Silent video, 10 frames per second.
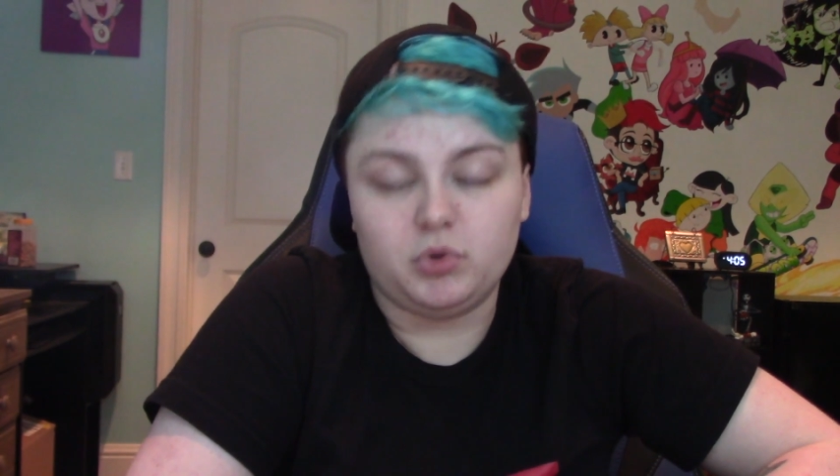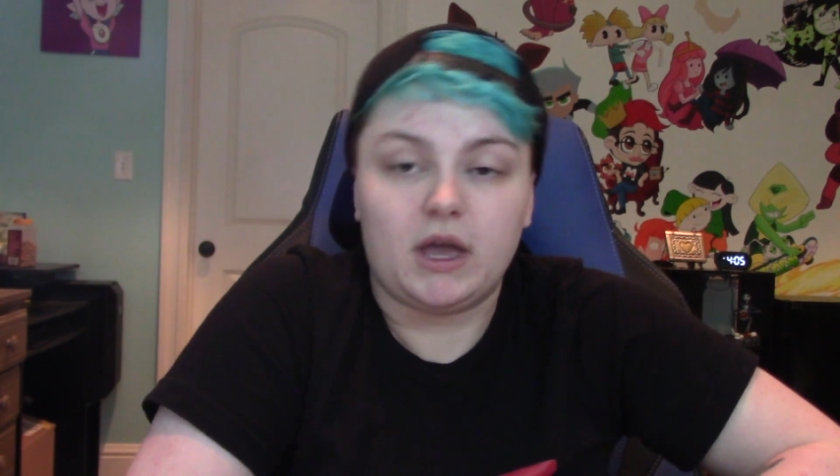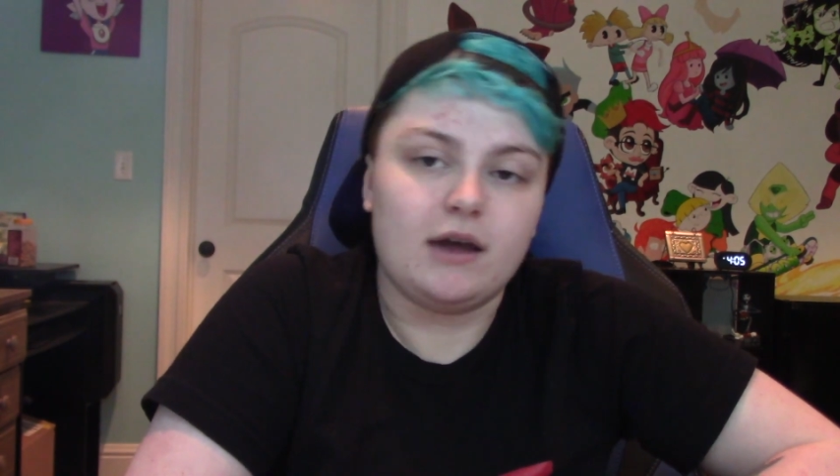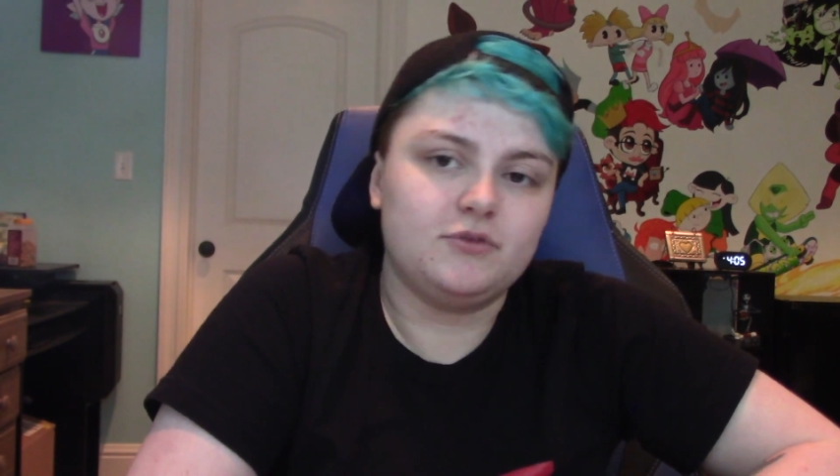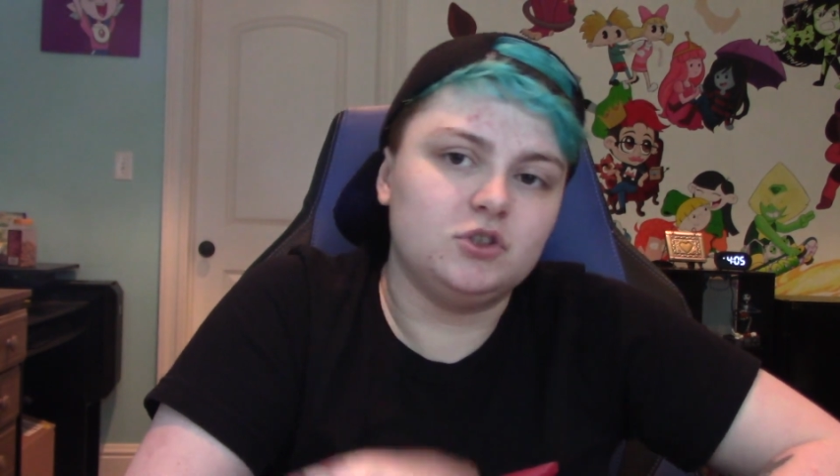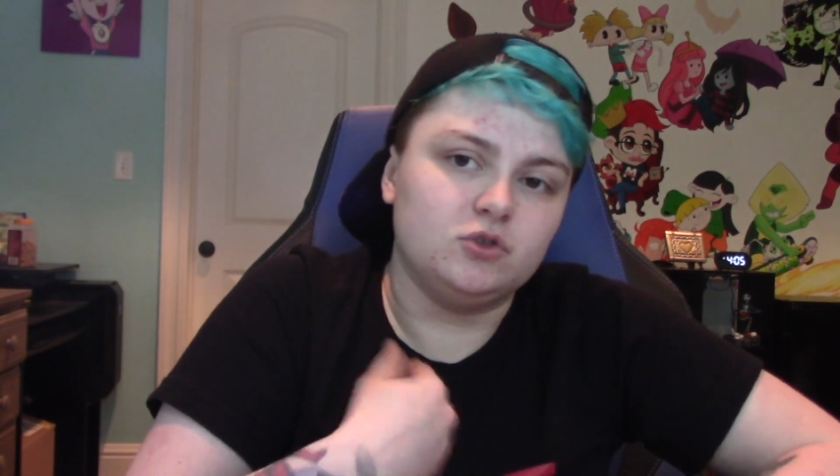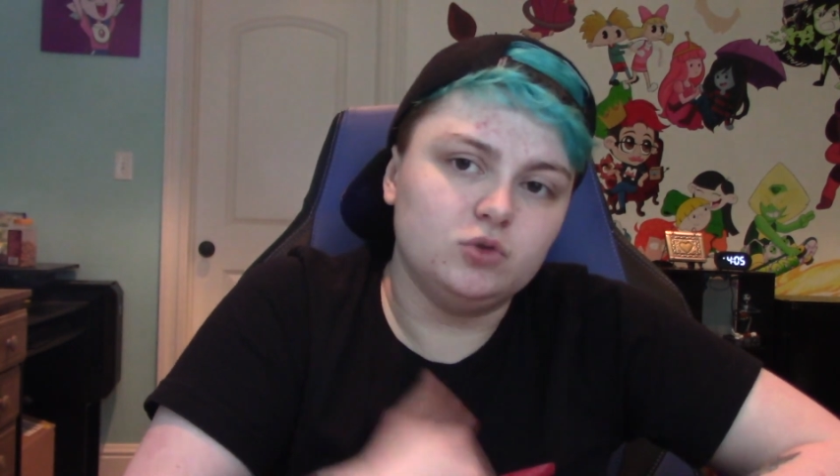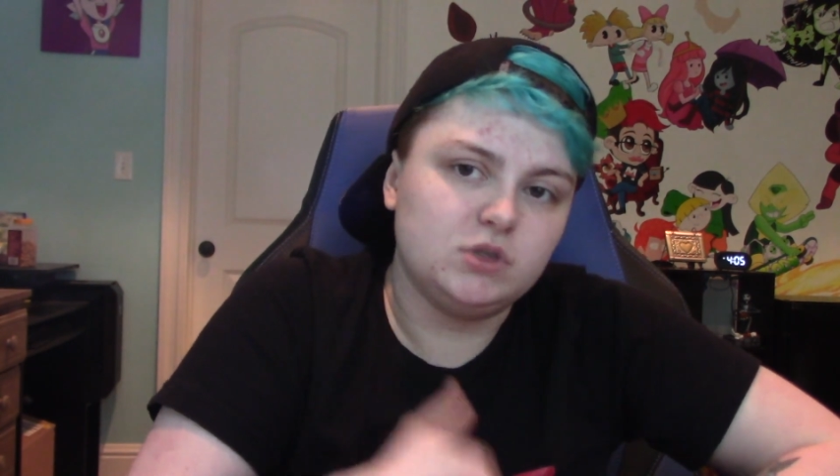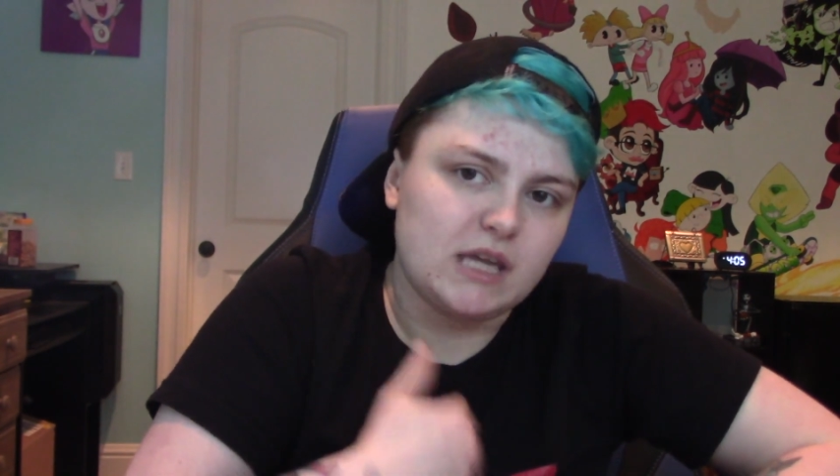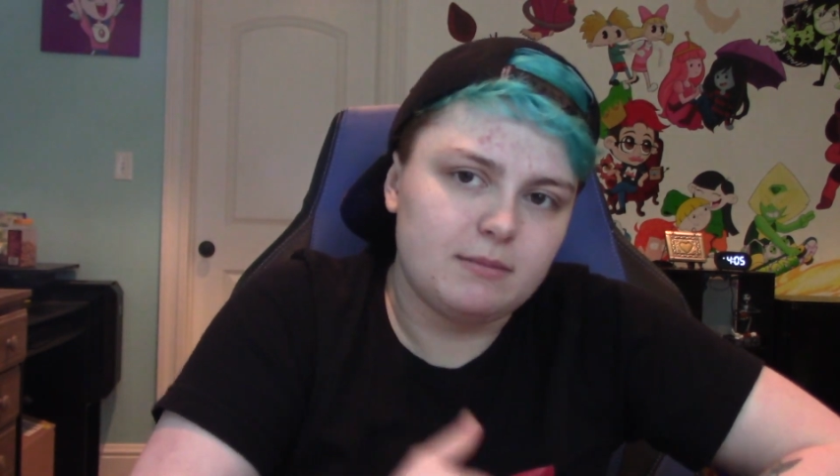But after
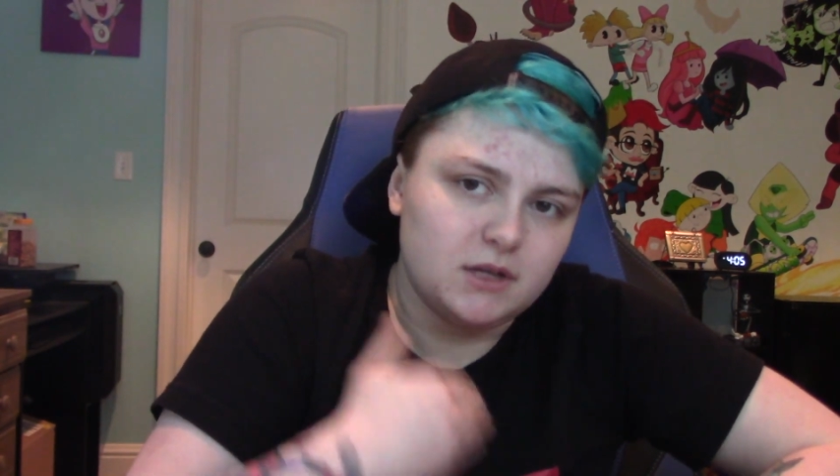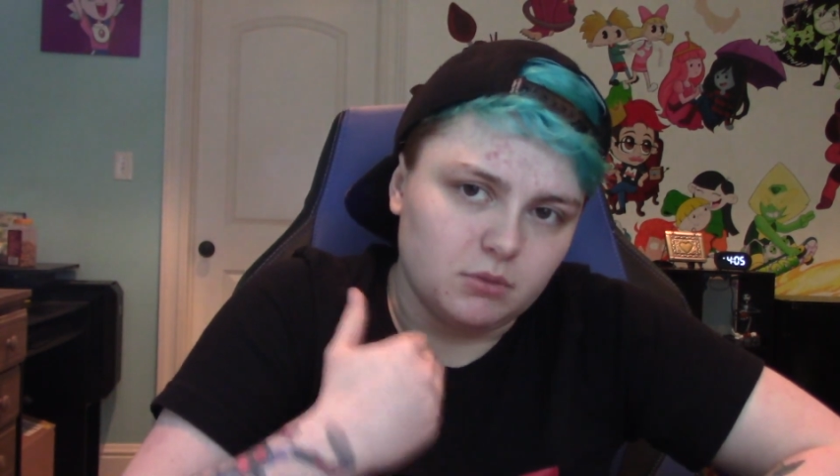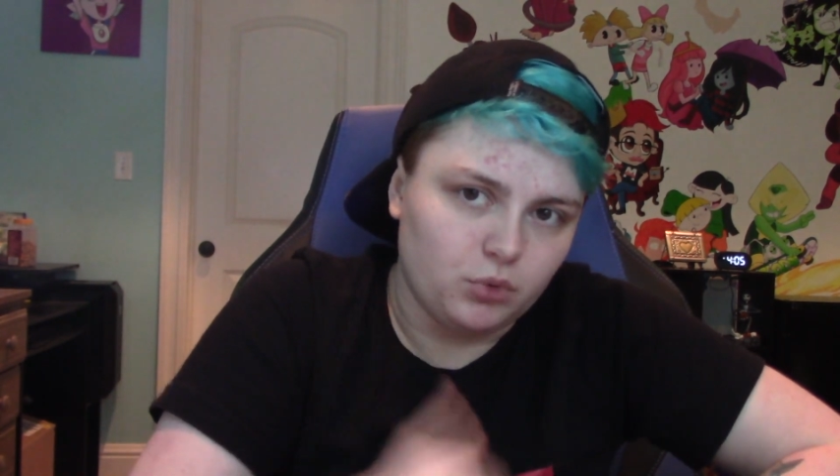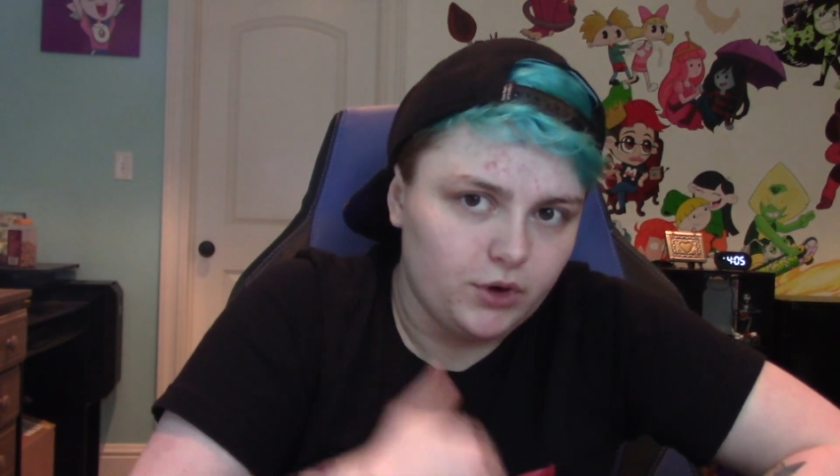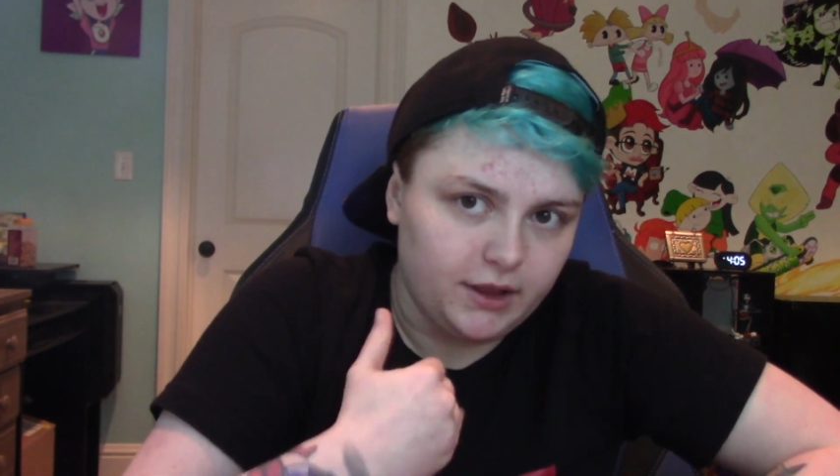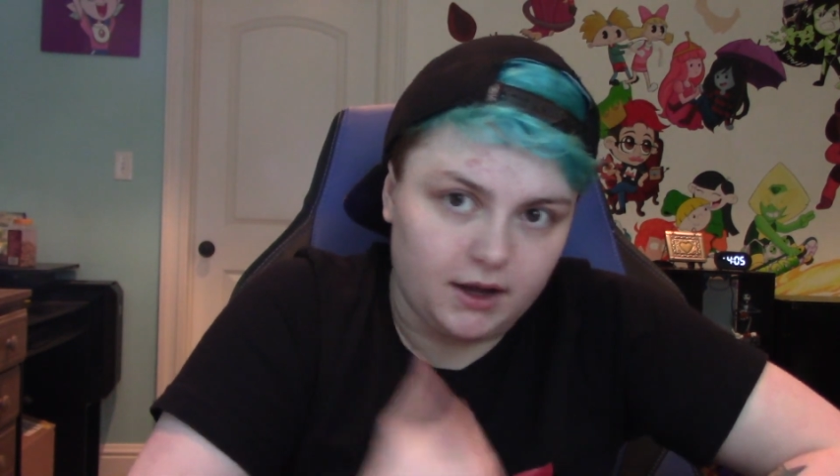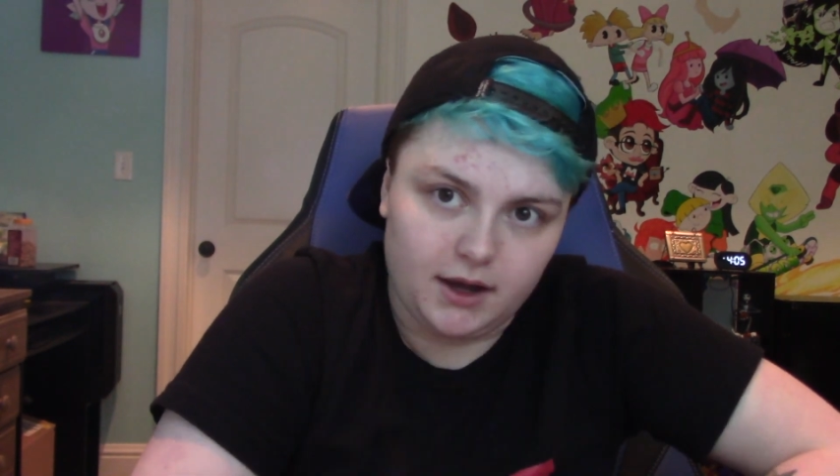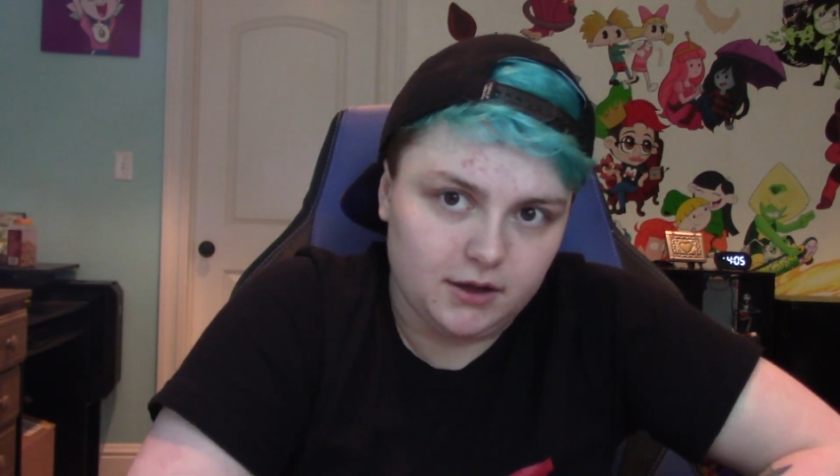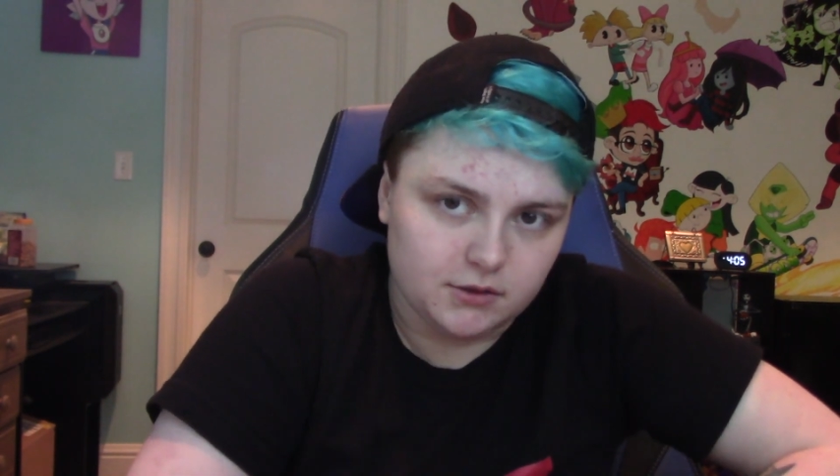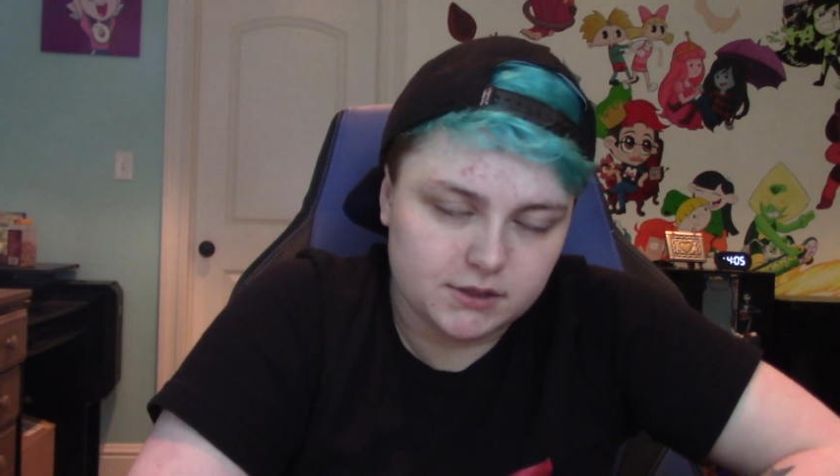Luz came to the Boiling
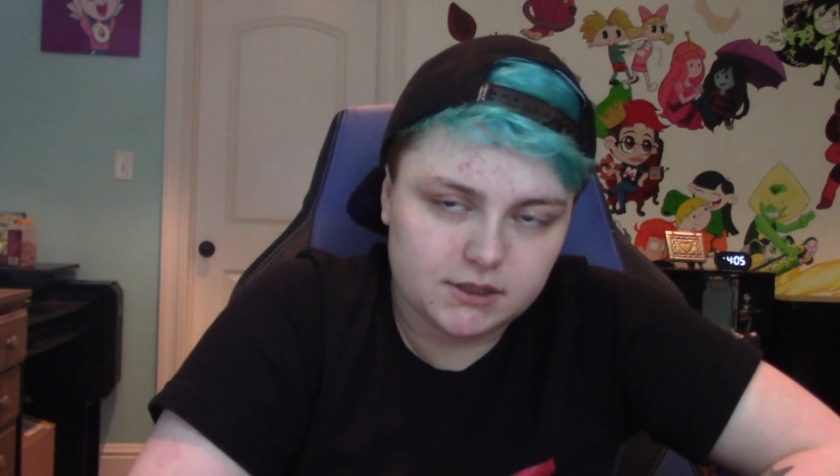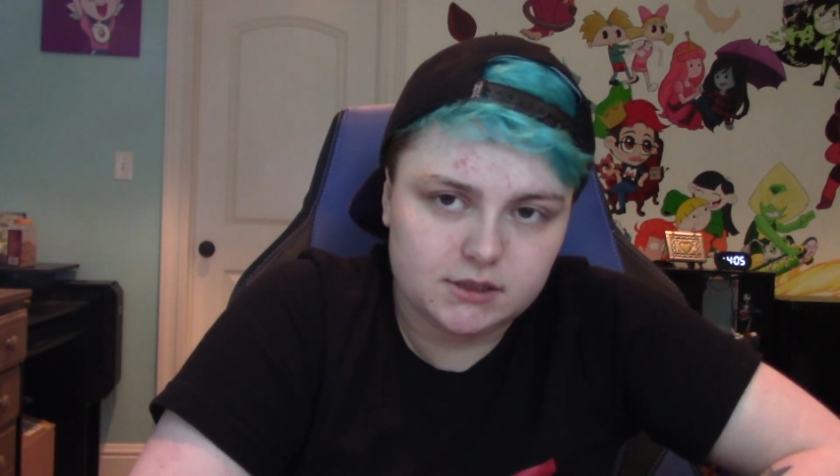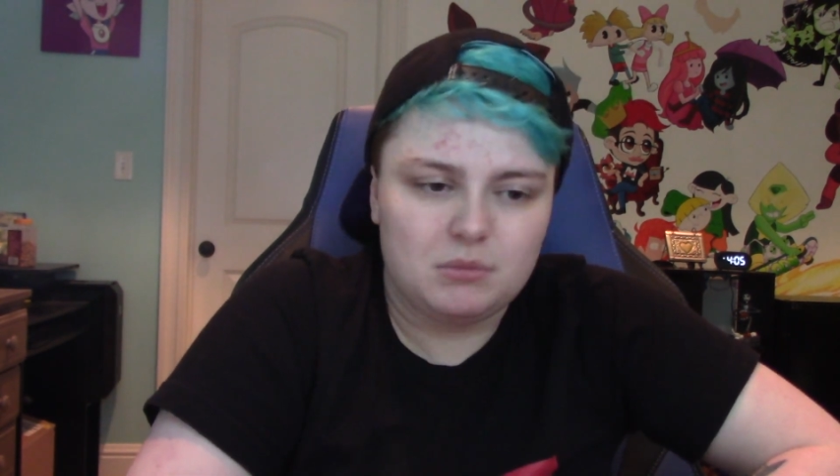Isles,